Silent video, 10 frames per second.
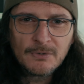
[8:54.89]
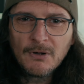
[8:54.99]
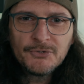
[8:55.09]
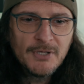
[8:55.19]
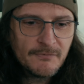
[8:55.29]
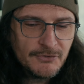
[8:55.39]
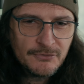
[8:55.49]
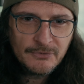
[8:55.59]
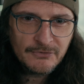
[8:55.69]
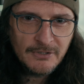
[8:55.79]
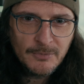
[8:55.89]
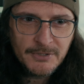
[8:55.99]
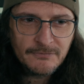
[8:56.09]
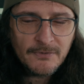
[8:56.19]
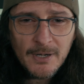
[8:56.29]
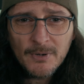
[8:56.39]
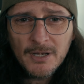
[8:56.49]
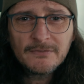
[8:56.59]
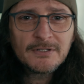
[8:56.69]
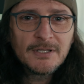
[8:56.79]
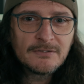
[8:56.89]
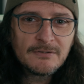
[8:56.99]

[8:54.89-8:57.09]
or all you have to do is double your frame rate to get